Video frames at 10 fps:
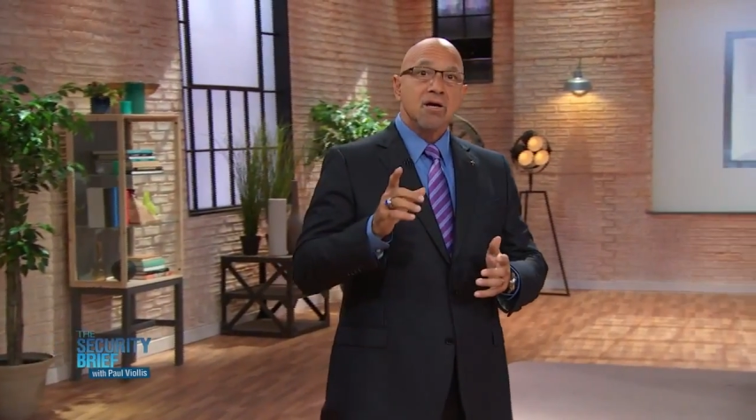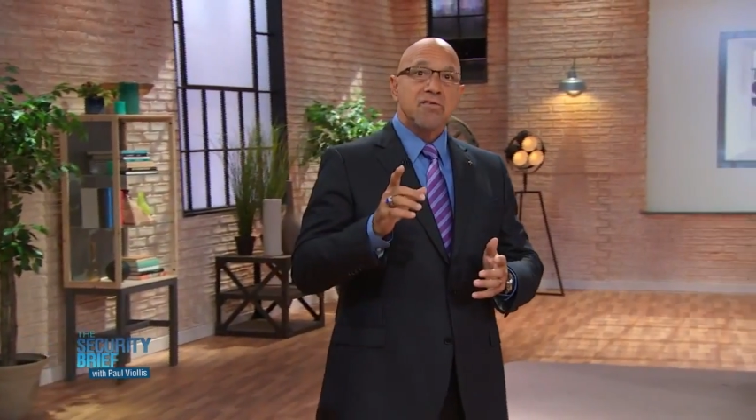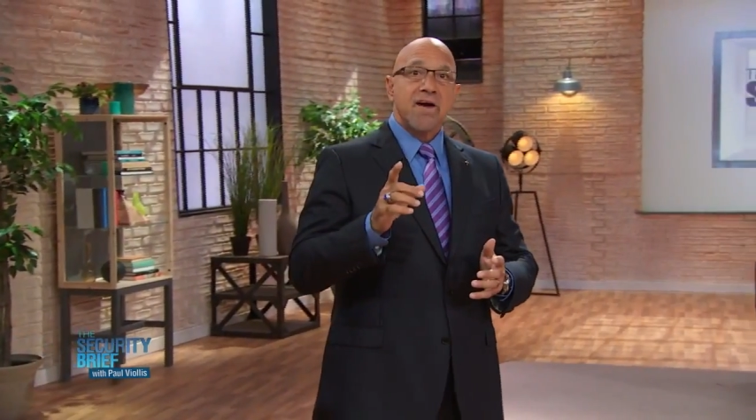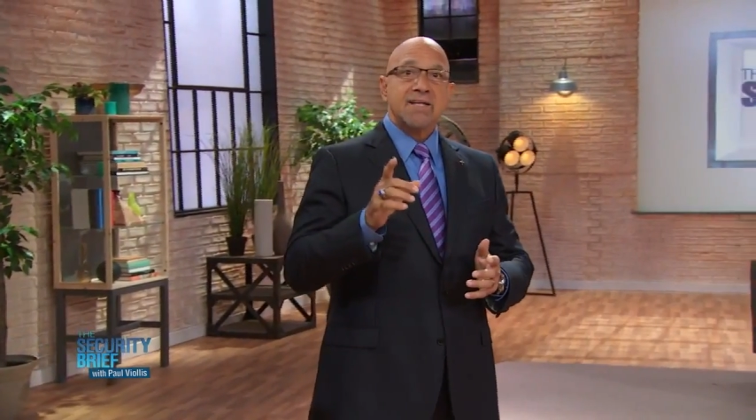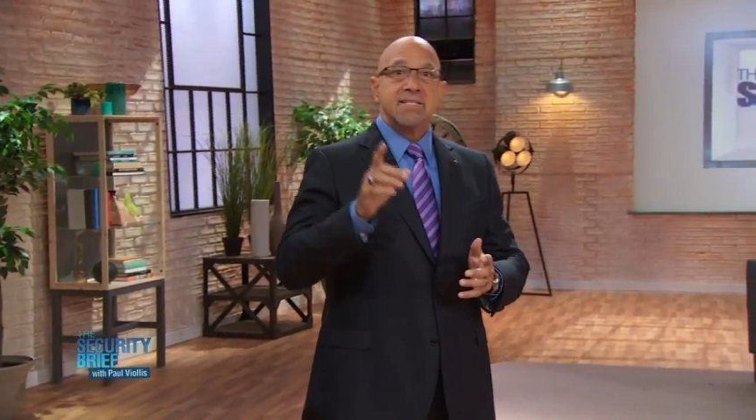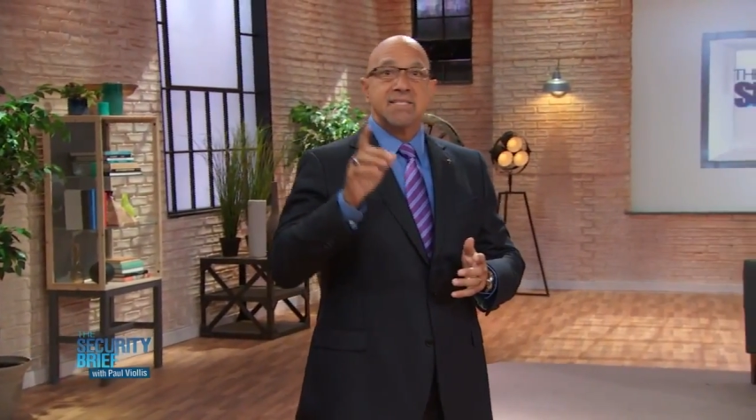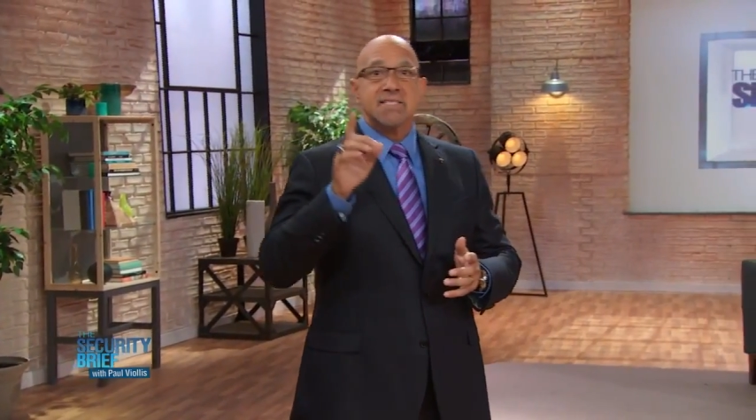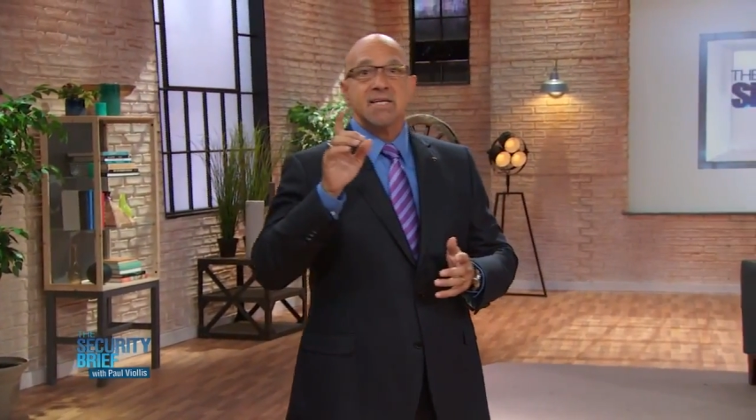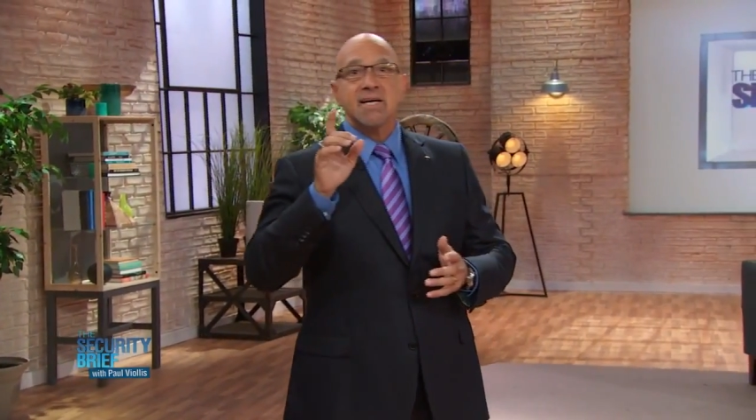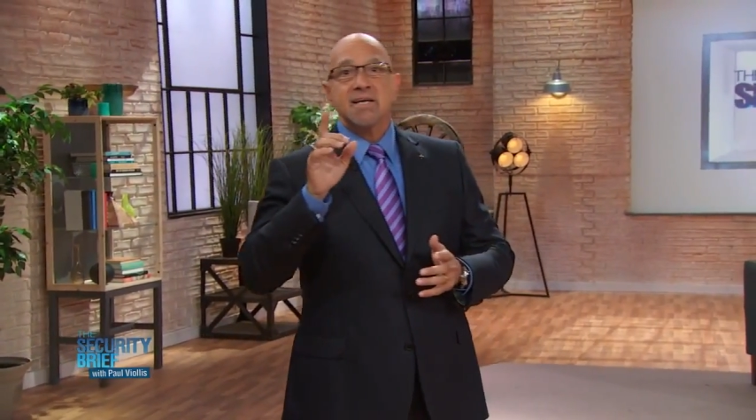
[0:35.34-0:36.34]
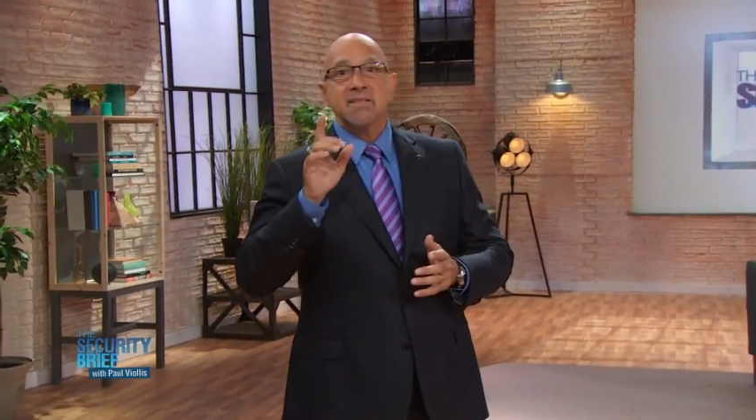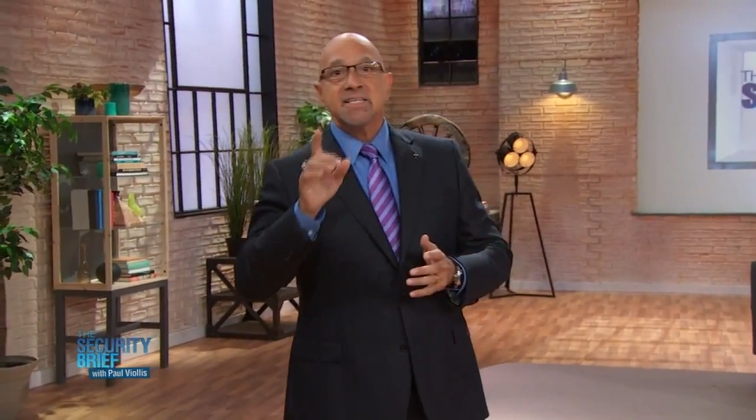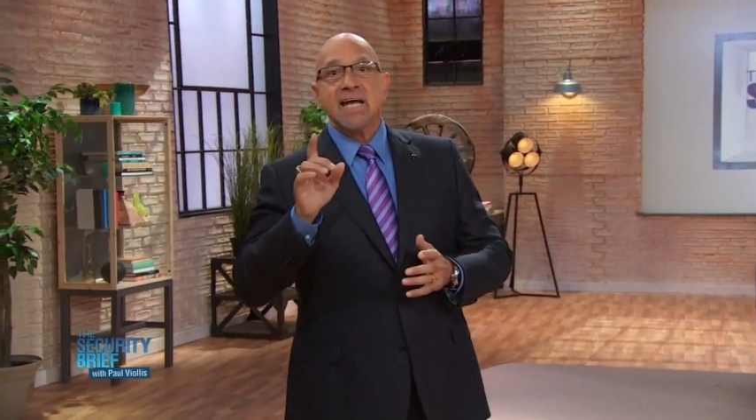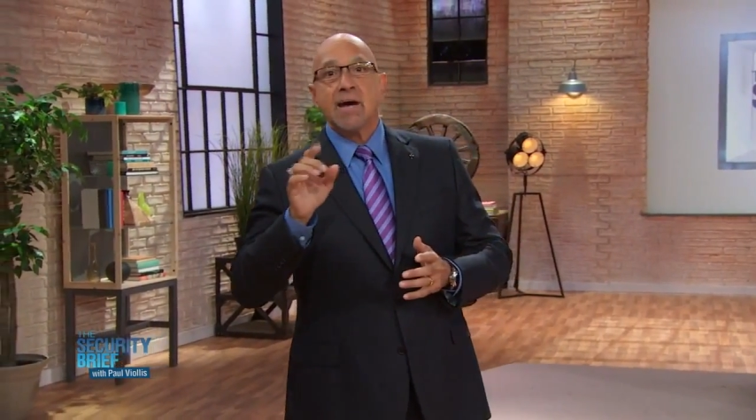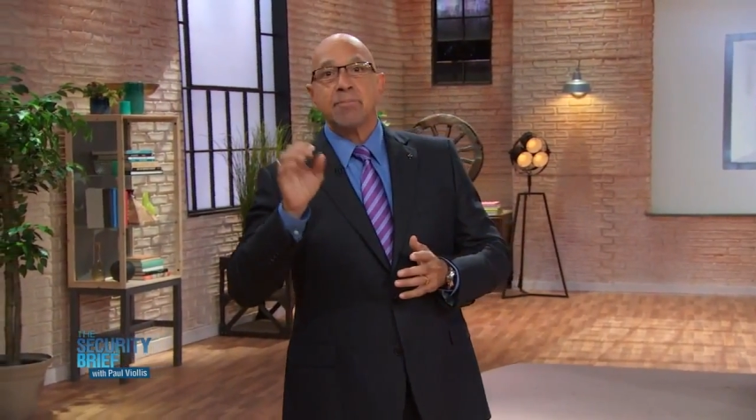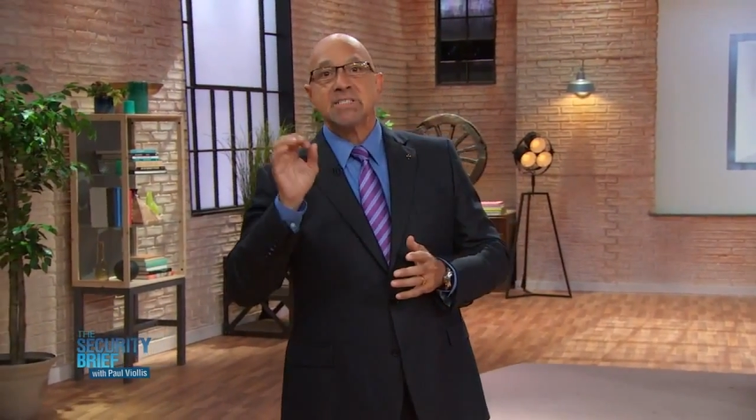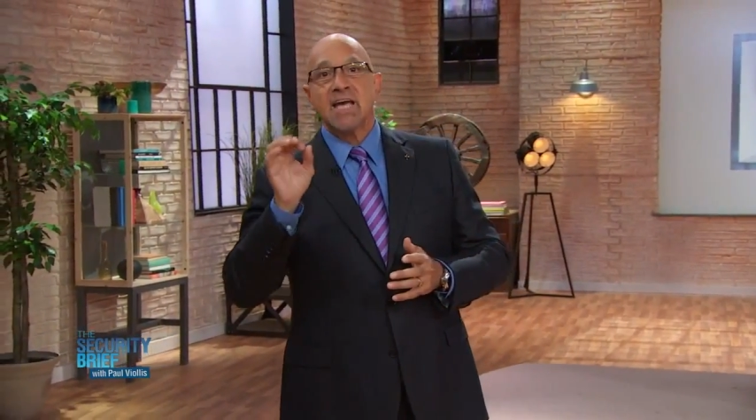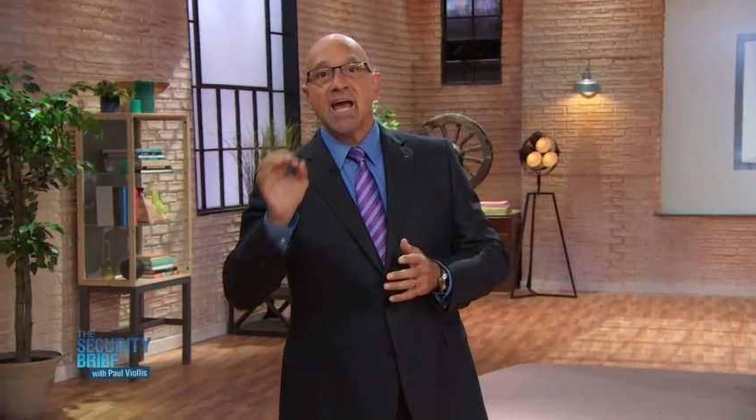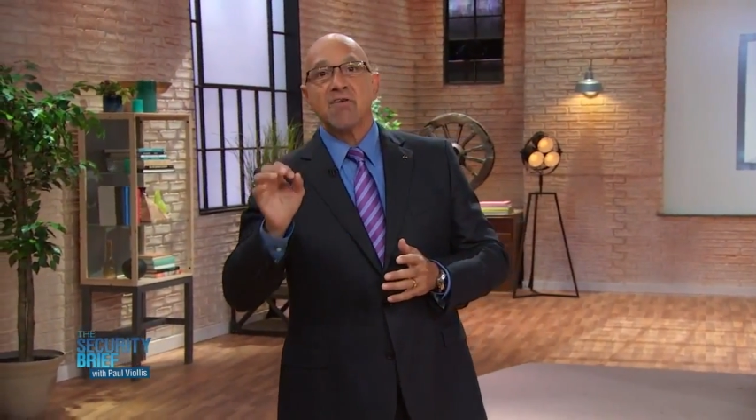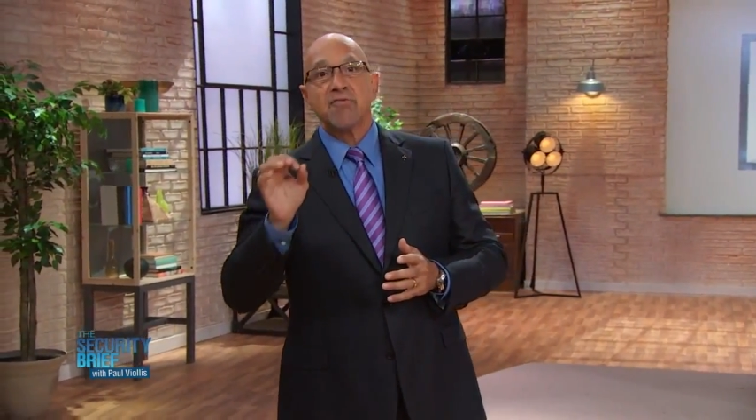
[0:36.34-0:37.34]
Fact is, this happens
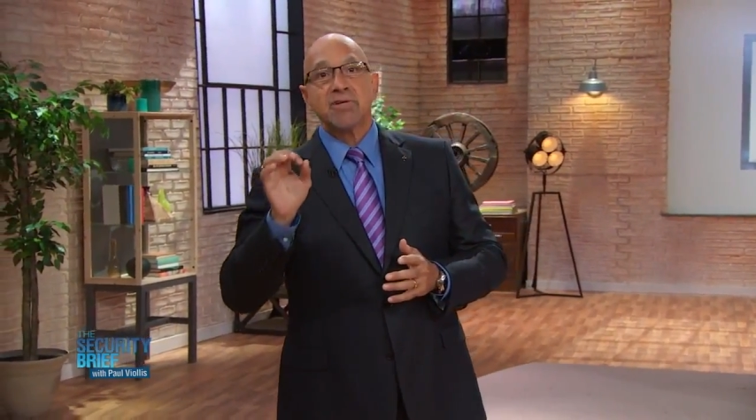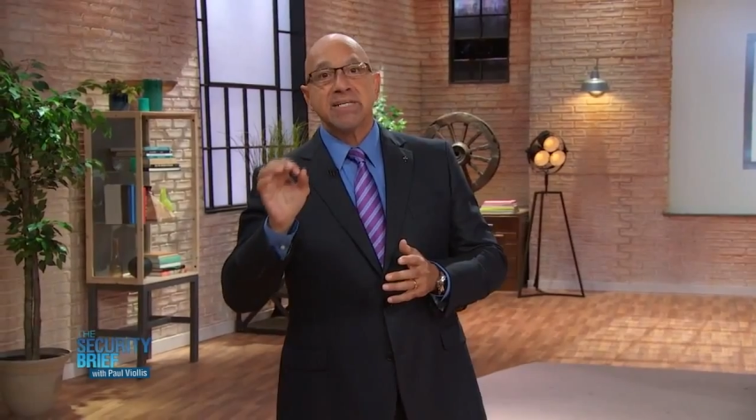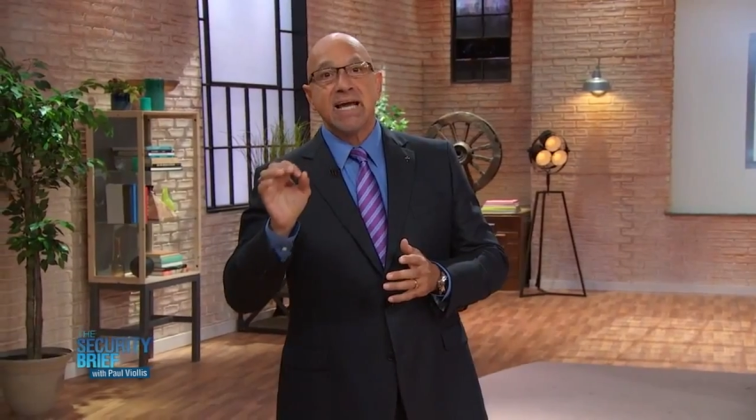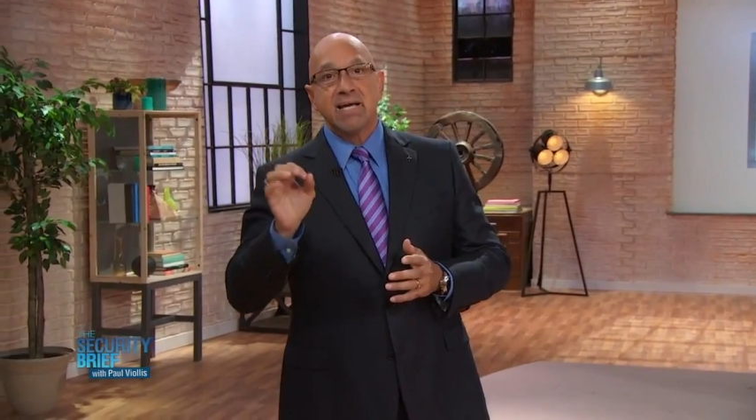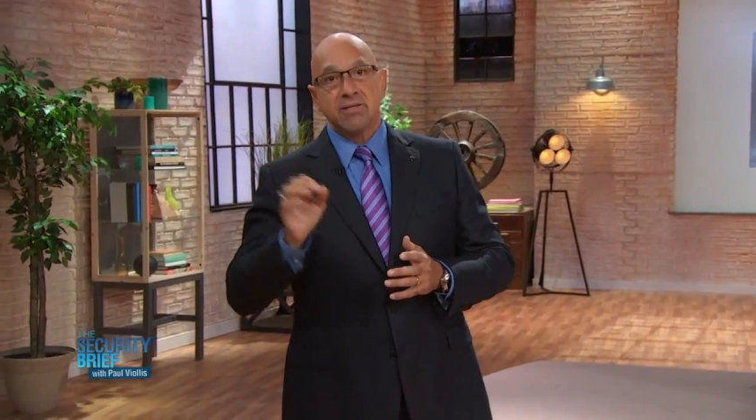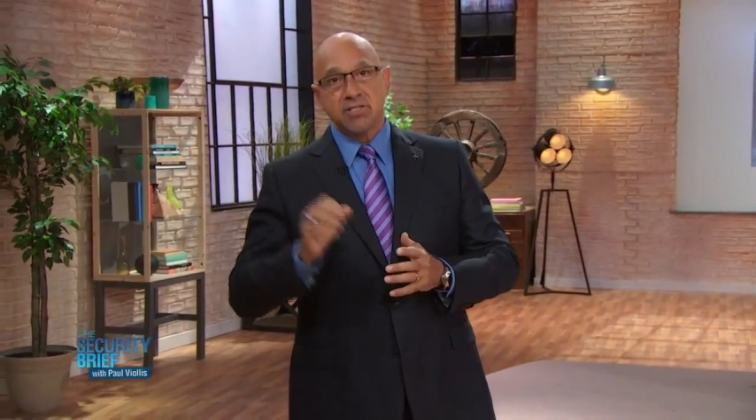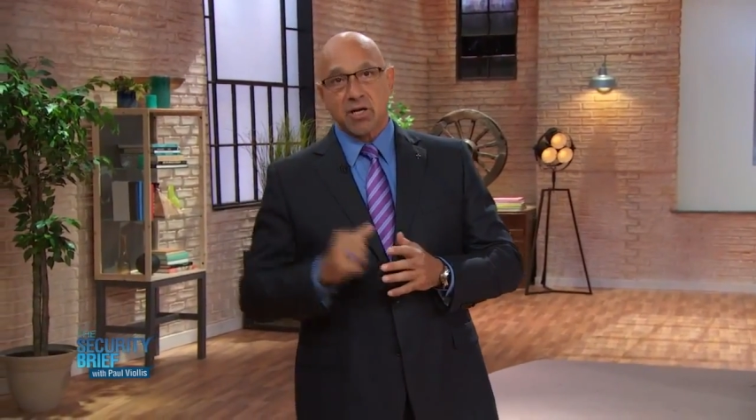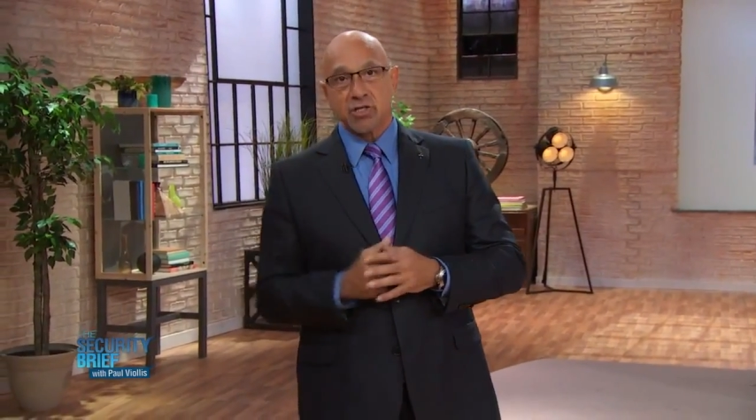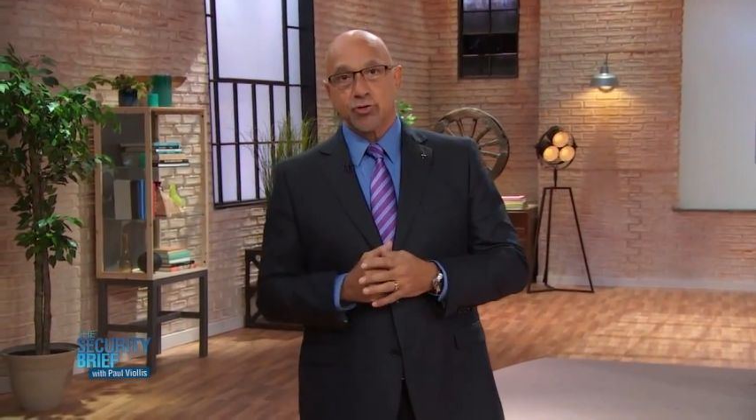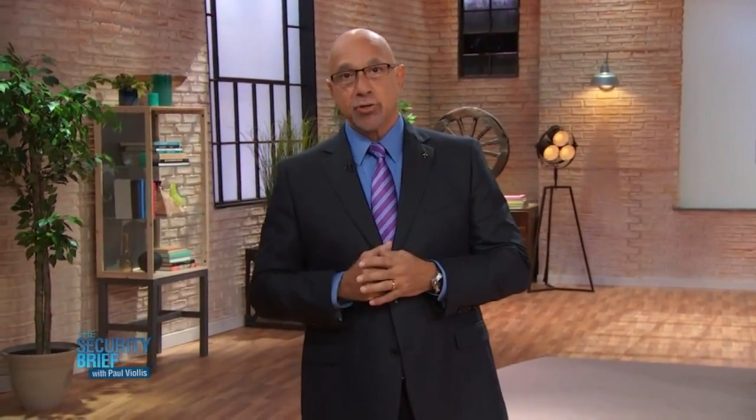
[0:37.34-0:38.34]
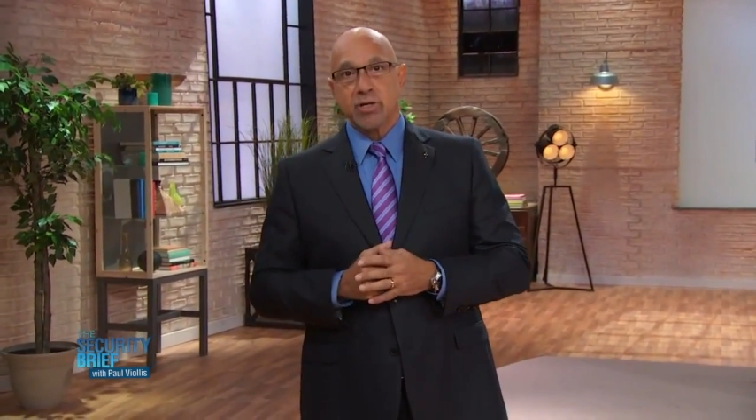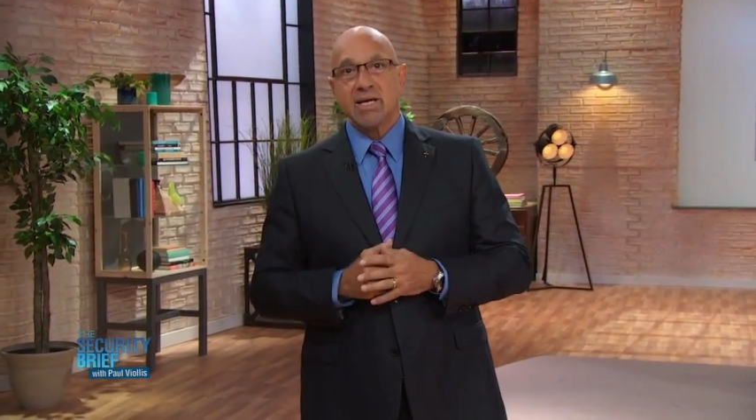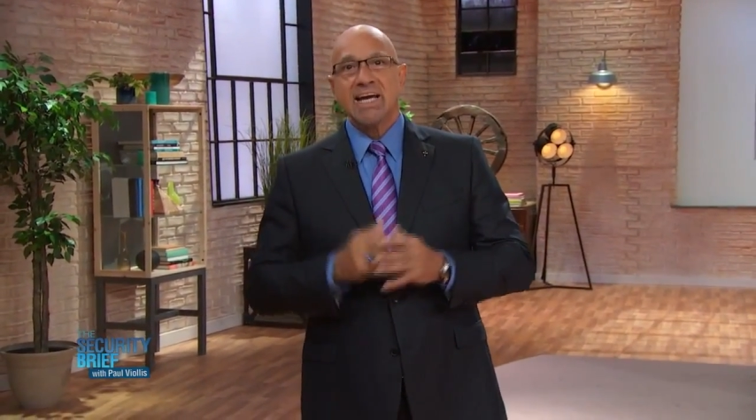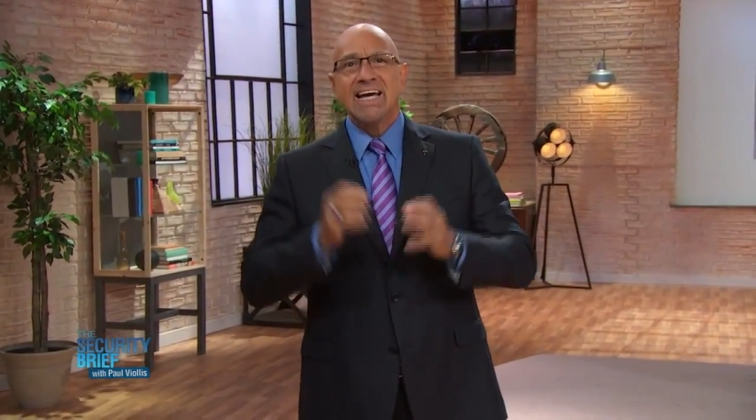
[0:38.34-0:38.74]
every day in this country.